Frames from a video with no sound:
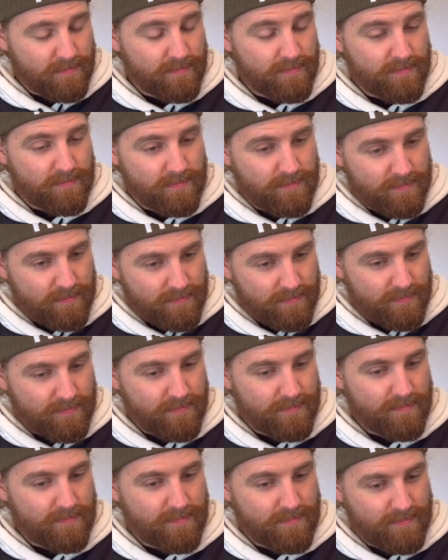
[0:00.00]

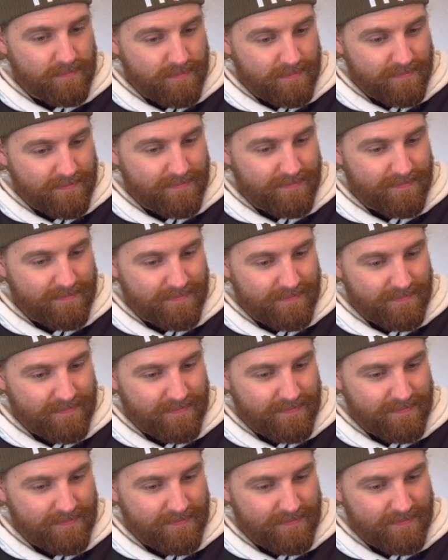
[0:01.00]

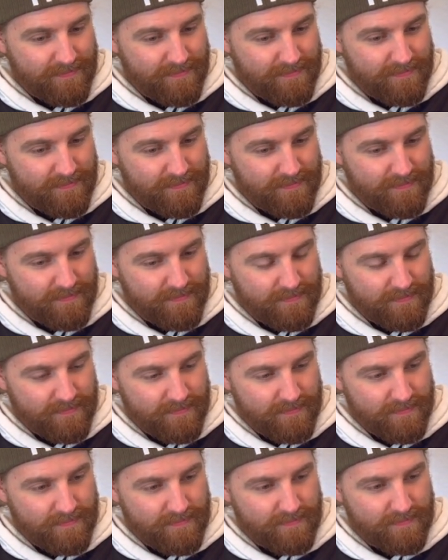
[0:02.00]

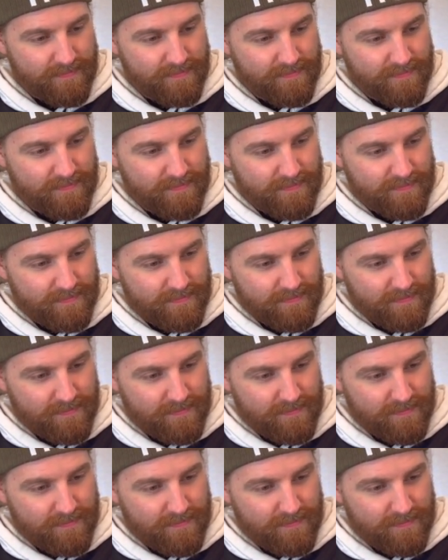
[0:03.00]
No words are spoken by the person on screen.